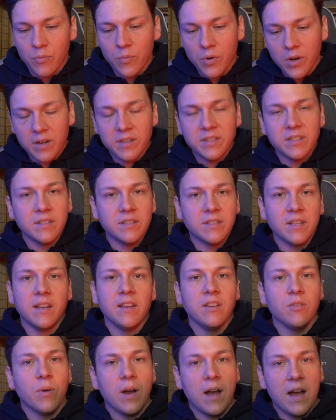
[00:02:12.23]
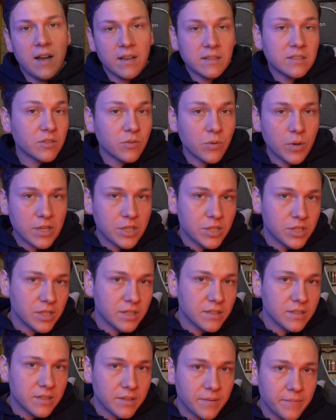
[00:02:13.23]
works is that you are asked
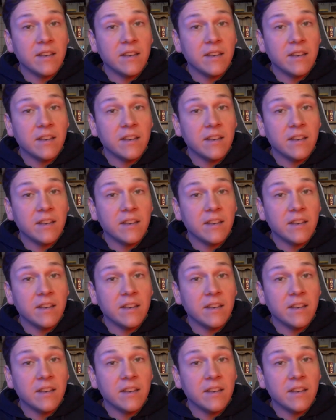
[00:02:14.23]
questions